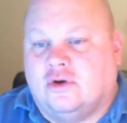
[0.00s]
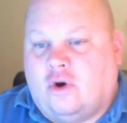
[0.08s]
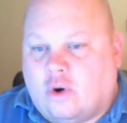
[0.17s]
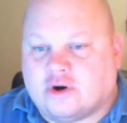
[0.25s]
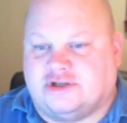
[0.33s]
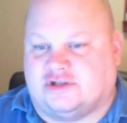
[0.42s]

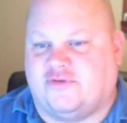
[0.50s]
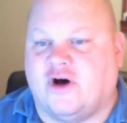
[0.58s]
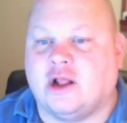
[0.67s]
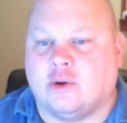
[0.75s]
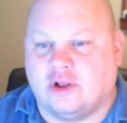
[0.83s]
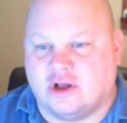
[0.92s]
or just
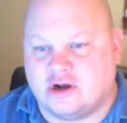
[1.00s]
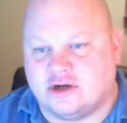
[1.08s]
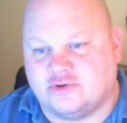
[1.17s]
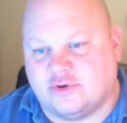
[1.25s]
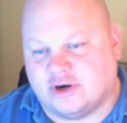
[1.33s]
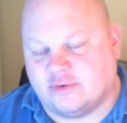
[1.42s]
follow along on
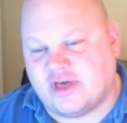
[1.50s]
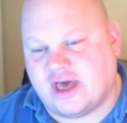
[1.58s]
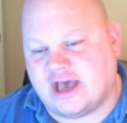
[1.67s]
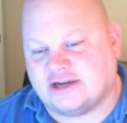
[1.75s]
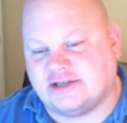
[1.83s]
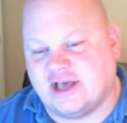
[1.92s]
Twitter with the
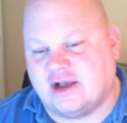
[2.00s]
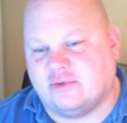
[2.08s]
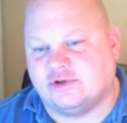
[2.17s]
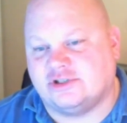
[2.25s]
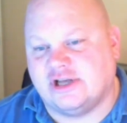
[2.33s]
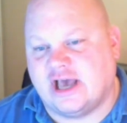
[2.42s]
hashtag
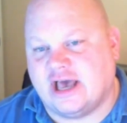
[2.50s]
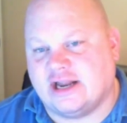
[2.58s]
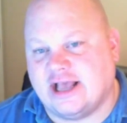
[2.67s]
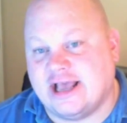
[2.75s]
WoodChat.